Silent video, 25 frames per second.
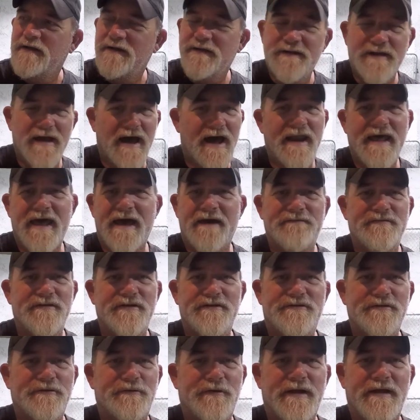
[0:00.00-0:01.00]
not having to
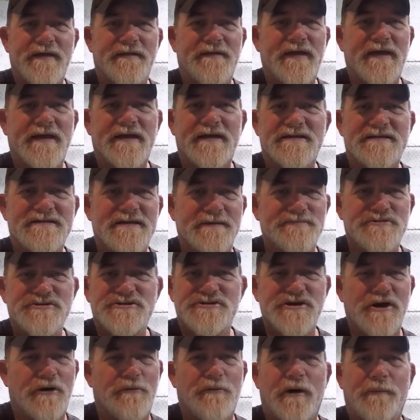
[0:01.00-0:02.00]
do anything except
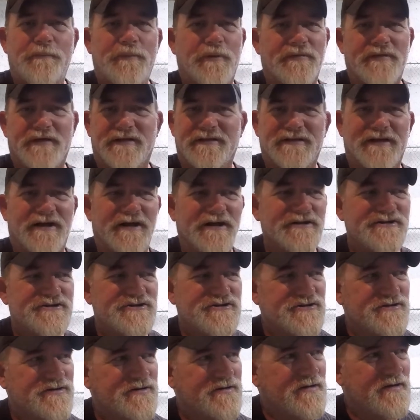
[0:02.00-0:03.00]
show up with a
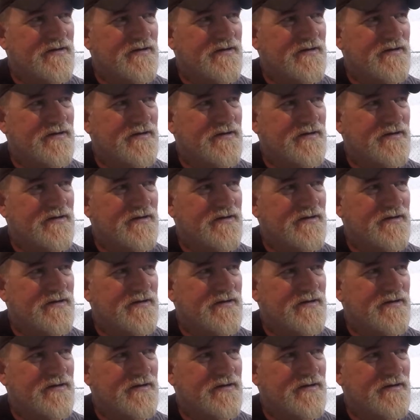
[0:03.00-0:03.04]
lunch.